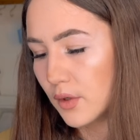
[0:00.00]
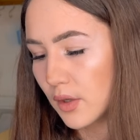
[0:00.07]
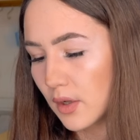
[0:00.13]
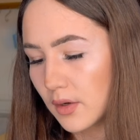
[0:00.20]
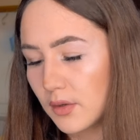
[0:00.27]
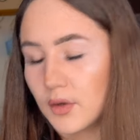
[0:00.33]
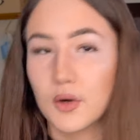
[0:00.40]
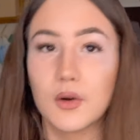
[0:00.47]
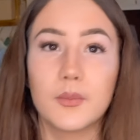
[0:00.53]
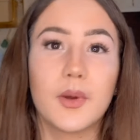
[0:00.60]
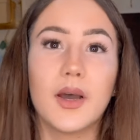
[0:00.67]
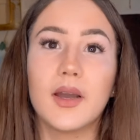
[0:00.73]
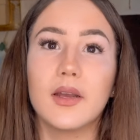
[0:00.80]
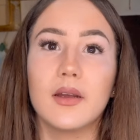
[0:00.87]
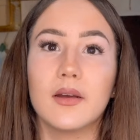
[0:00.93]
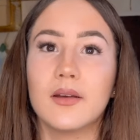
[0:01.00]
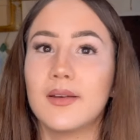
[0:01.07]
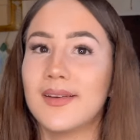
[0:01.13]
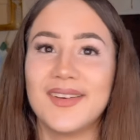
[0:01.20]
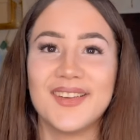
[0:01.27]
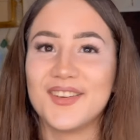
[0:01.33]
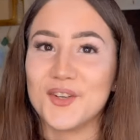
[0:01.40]
not in Europe, I
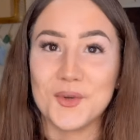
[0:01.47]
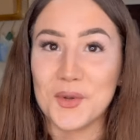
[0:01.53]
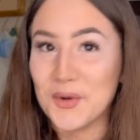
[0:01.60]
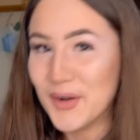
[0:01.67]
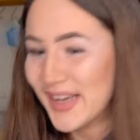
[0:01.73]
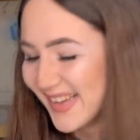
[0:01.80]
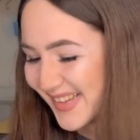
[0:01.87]
don't know.